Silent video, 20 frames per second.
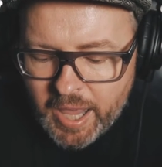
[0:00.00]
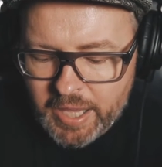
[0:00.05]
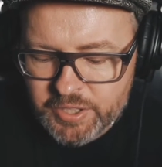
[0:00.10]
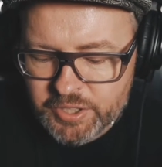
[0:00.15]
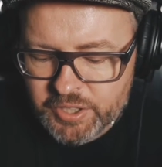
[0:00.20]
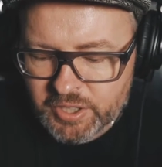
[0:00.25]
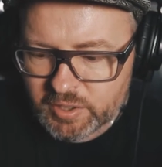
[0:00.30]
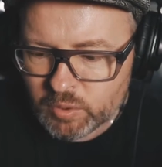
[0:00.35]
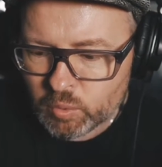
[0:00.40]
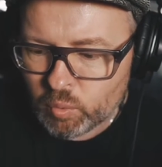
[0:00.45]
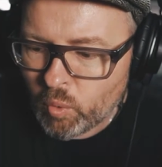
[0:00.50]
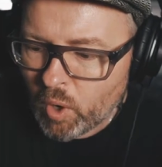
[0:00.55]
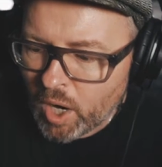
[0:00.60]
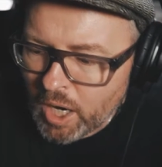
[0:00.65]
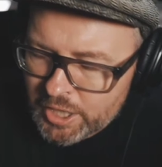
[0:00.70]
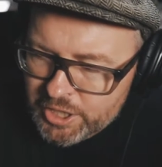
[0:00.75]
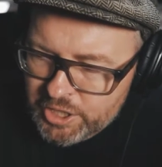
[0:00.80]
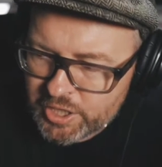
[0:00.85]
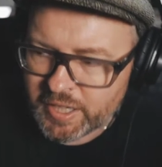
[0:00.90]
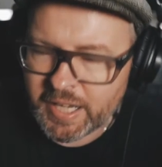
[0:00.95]
and just
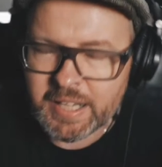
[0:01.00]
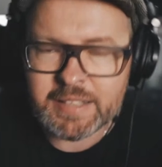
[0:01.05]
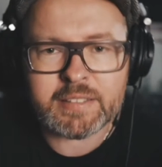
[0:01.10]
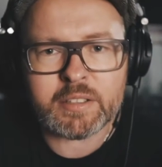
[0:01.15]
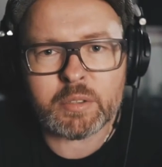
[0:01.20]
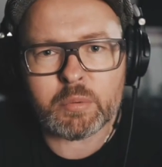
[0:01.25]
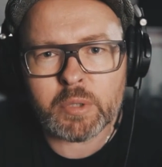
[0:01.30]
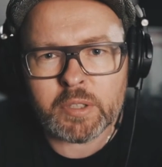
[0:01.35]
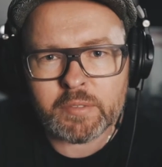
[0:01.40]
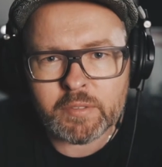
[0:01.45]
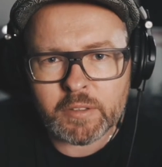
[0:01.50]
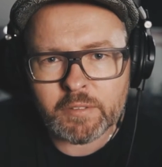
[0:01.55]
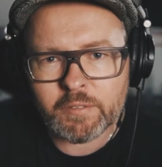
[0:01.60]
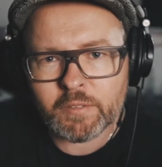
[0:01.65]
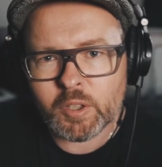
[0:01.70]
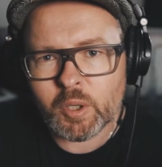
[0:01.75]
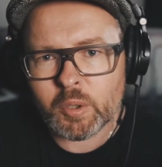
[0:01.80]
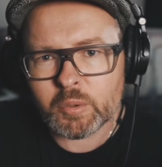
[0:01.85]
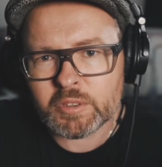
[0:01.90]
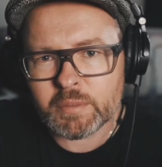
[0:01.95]
watching as the river
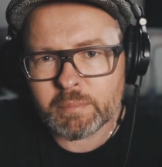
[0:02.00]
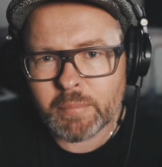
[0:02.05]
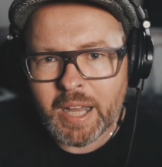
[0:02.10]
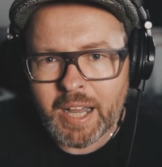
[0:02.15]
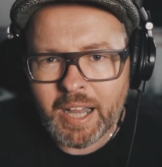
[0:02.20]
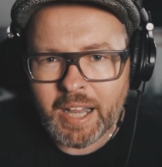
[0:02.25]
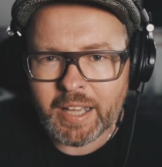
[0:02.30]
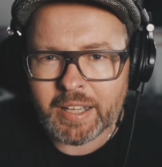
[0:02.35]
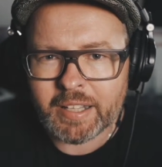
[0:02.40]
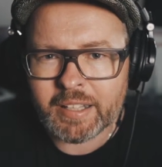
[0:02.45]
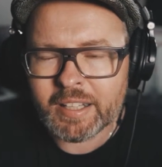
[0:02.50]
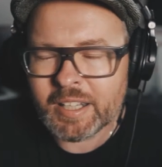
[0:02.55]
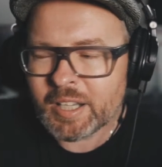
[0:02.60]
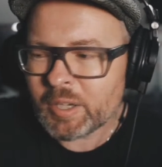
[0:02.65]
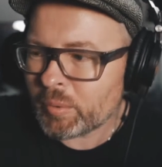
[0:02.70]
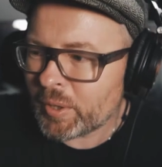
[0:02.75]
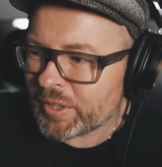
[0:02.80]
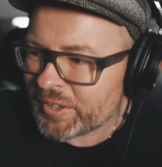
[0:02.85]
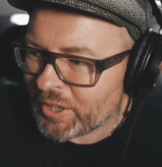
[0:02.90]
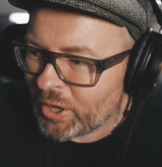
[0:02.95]
flows by
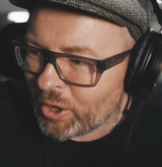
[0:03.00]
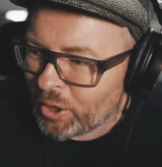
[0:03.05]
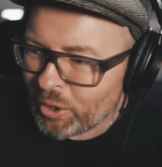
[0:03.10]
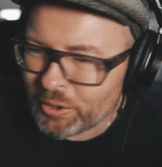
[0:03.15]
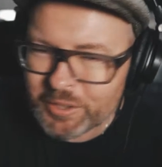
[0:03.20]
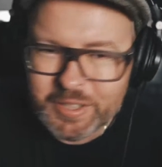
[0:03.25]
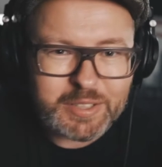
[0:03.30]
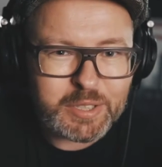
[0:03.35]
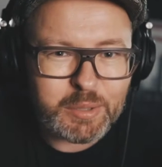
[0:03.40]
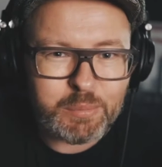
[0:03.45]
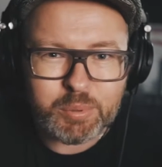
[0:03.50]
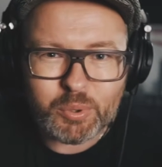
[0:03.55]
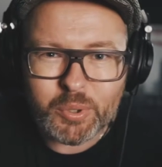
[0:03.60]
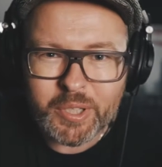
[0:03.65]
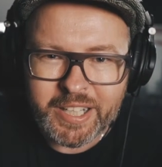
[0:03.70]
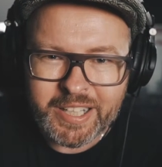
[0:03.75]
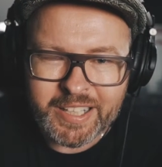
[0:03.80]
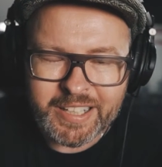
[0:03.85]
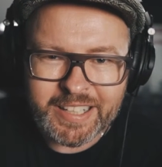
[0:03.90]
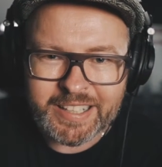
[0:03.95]
with all the
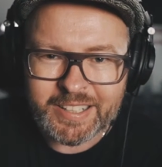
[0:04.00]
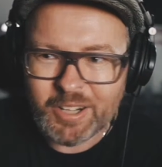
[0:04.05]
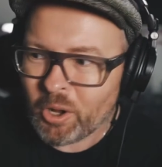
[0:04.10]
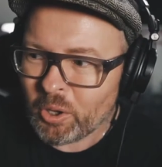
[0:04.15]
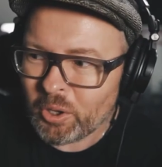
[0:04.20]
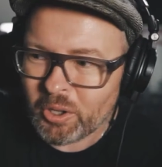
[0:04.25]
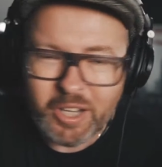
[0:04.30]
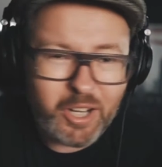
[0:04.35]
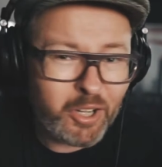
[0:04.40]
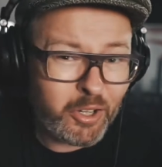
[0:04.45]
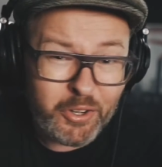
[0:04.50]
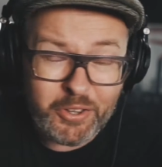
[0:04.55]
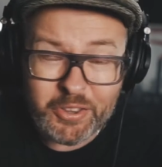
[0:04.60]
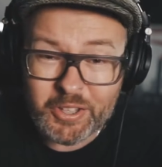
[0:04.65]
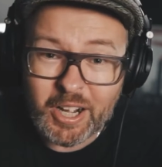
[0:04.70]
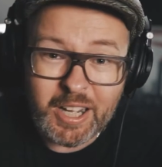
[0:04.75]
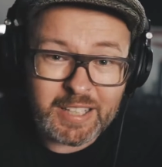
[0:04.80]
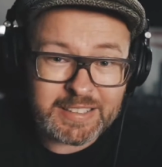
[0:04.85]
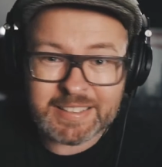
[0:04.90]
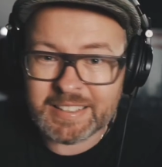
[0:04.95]
debris in it, all our
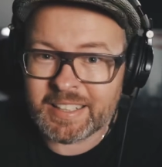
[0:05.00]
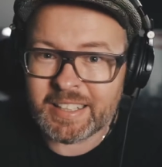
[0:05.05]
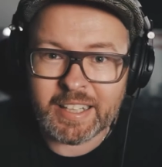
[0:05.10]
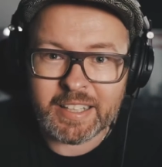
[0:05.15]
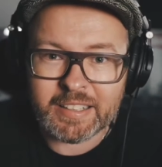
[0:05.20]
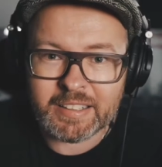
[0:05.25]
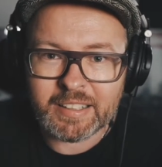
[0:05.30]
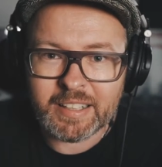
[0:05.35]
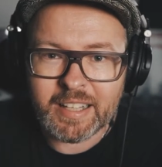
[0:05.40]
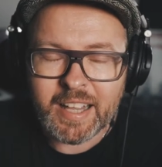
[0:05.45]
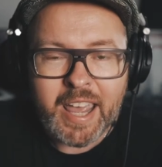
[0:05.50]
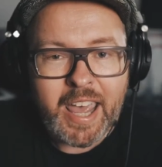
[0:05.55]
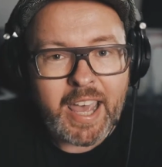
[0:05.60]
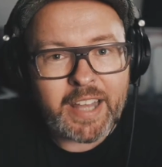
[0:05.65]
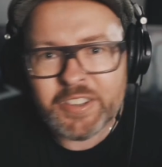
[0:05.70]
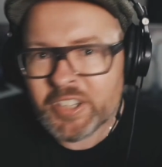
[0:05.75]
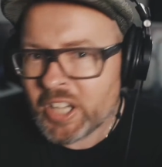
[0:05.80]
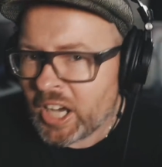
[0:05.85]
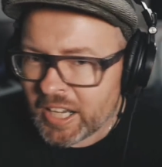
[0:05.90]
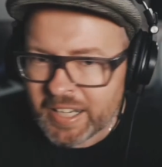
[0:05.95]
thoughts in it,
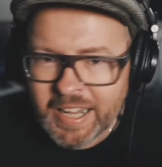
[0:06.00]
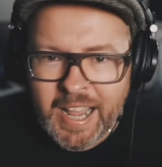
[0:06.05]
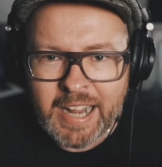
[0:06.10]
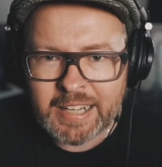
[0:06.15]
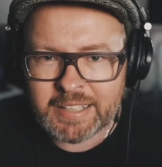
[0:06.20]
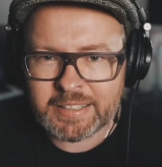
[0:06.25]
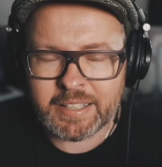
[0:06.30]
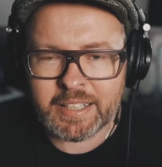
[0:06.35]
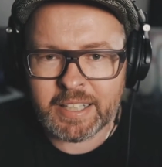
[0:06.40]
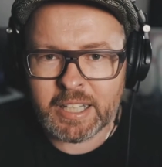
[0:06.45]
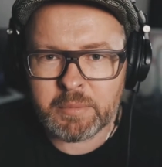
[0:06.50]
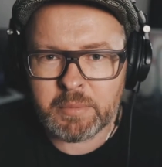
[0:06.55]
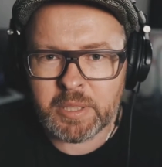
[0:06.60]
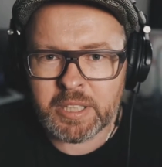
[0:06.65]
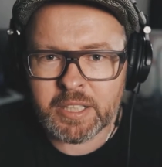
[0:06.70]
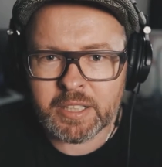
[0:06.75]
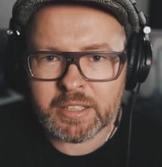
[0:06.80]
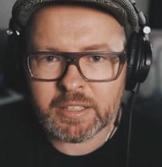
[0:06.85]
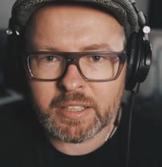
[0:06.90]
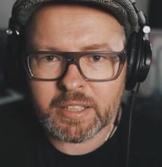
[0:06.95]
and not acting
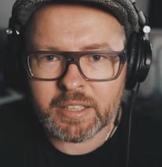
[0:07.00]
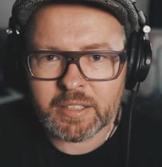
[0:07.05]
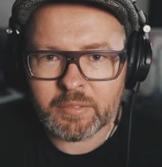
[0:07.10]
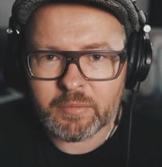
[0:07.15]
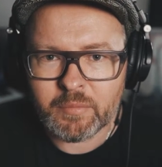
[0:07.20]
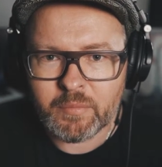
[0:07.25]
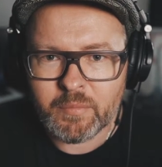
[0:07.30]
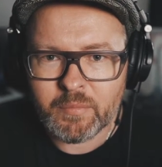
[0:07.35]
immediately.